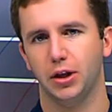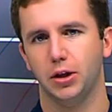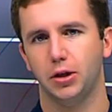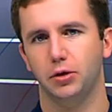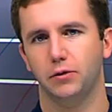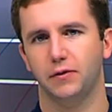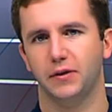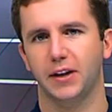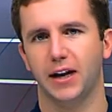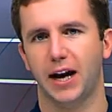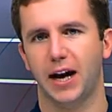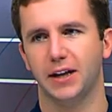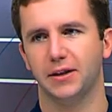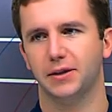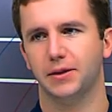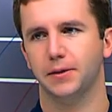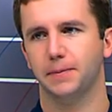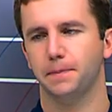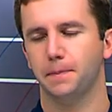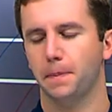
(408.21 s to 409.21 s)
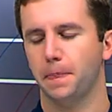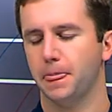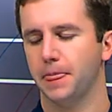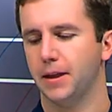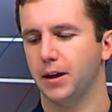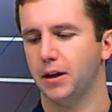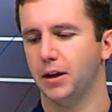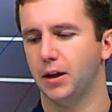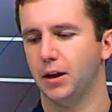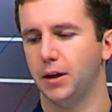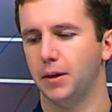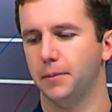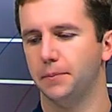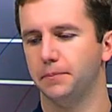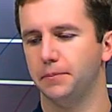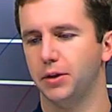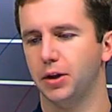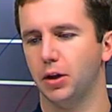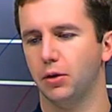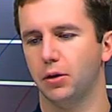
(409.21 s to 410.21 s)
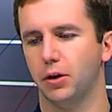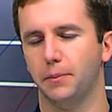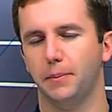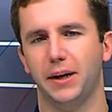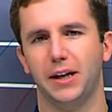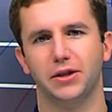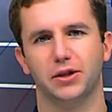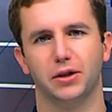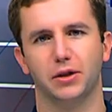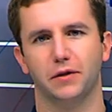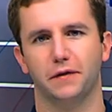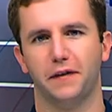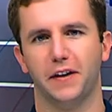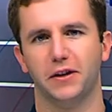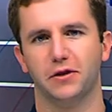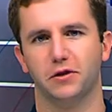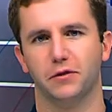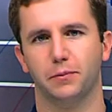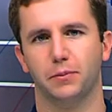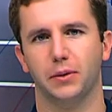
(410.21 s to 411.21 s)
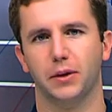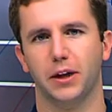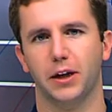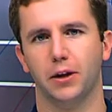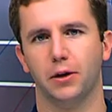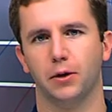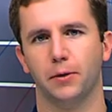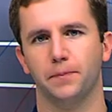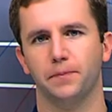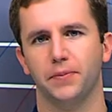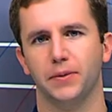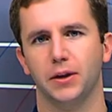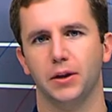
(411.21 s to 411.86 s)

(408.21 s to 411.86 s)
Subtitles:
You've got, an amazing defensive player,